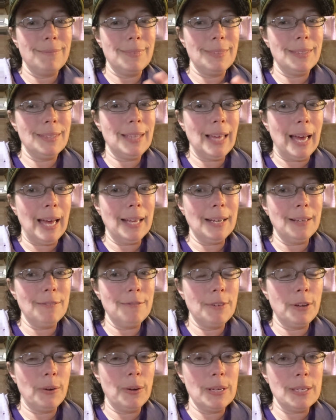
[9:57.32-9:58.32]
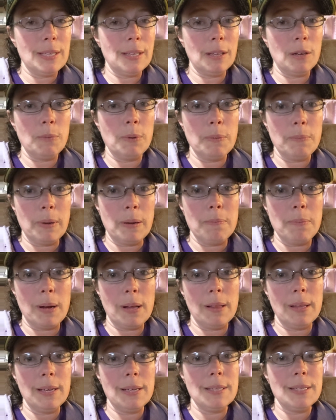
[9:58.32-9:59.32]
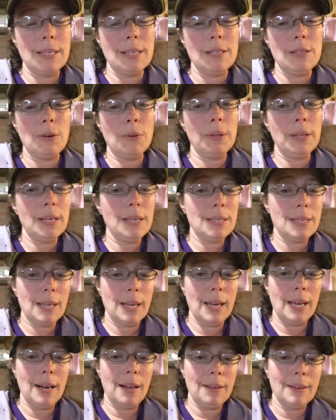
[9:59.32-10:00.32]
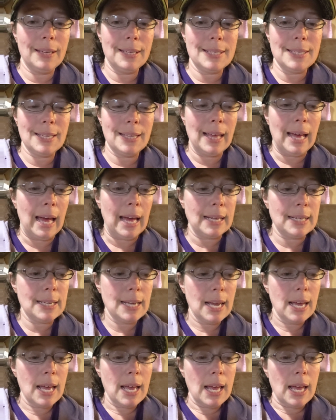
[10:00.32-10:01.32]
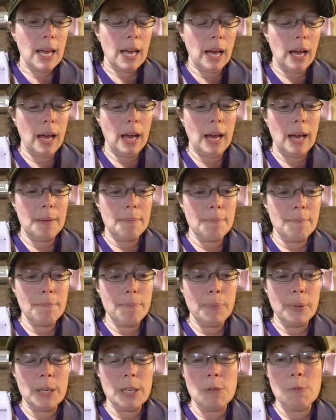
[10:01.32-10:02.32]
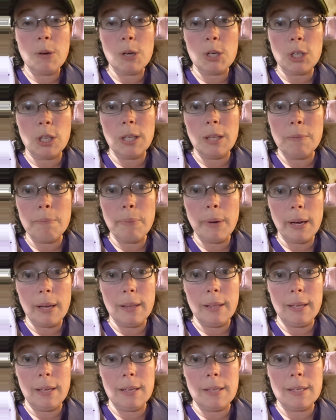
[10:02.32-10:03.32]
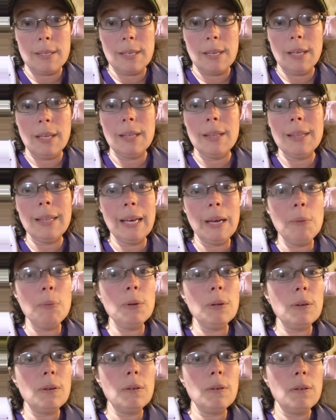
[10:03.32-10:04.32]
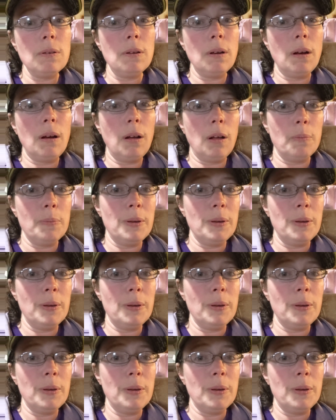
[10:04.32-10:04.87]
that varies a little bit by bucklings and doelings, and I'll get to that. But especially the bucklings, they will all